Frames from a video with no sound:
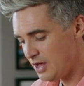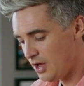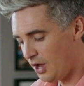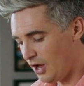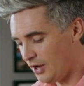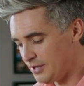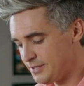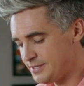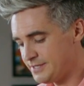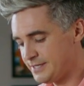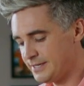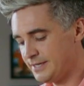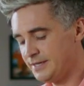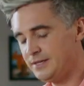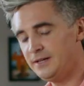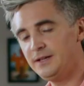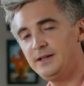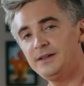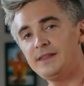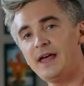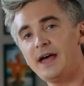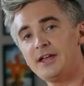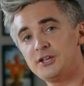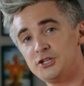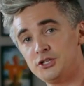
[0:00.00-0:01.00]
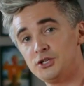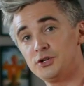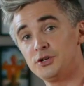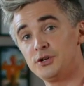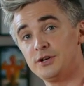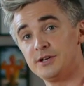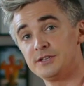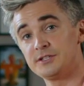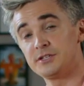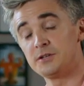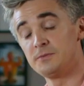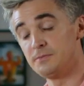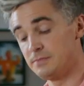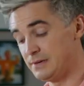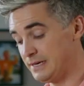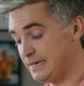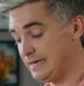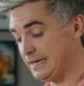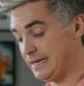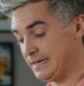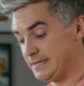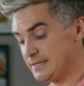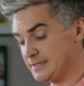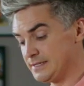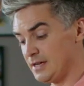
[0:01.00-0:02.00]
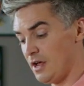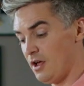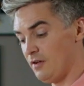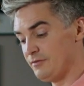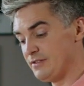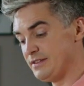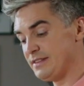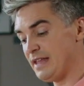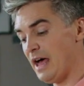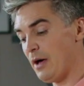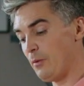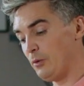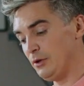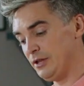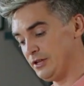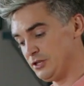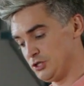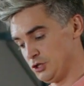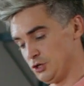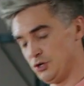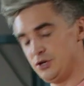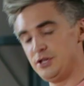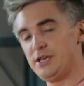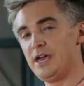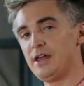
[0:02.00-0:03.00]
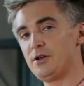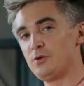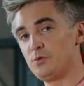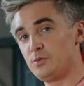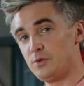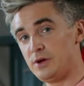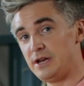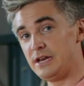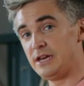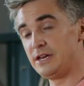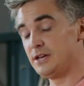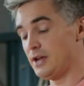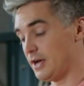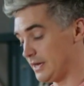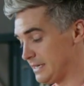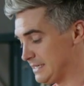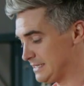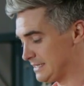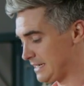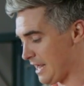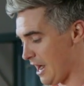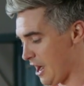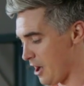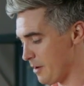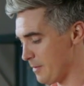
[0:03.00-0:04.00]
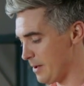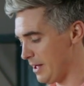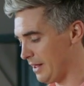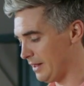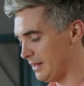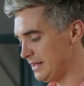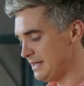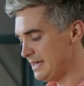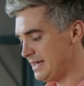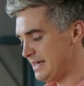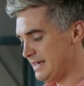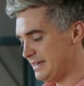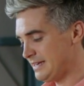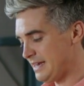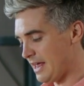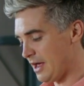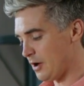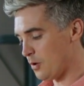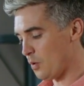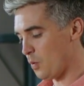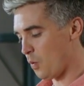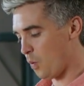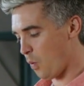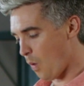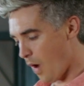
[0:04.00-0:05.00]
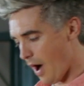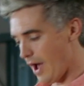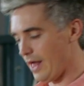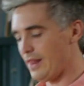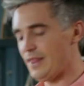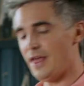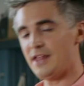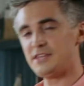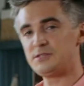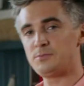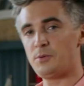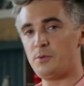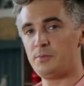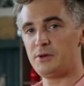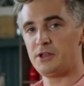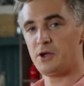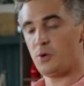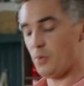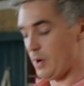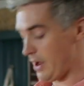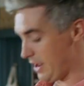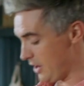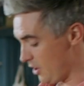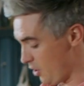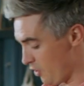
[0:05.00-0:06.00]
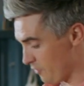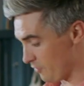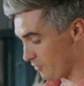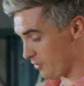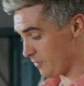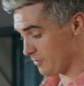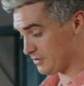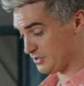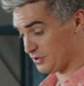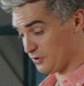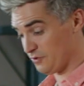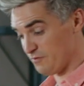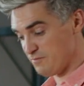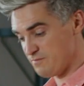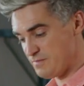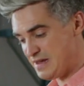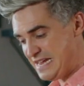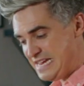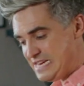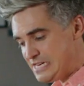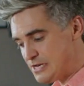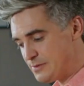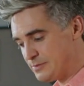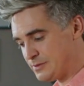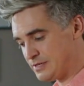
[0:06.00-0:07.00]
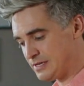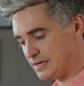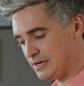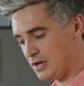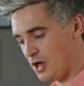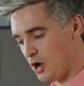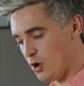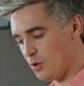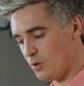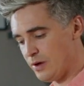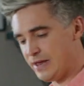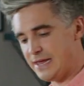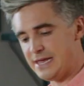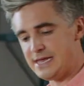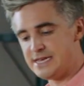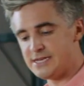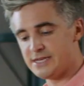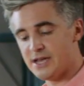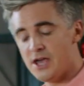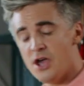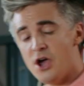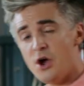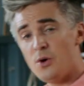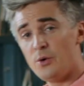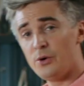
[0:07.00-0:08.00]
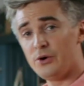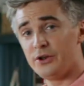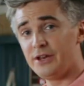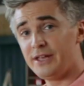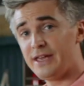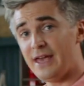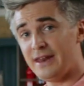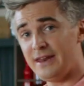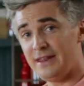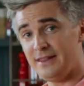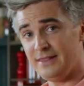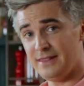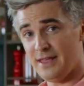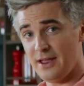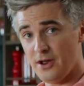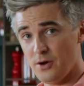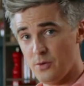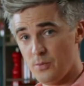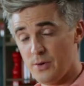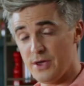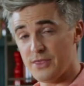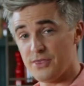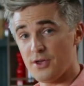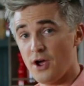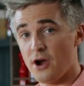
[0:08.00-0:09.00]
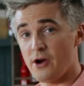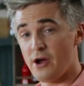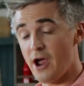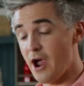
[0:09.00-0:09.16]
until that sugar has completely dissolved, and that will ensure you get a really nice caramel. Now, while that's bubbling away over a sort of medium to low heat, we're gonna get in there with our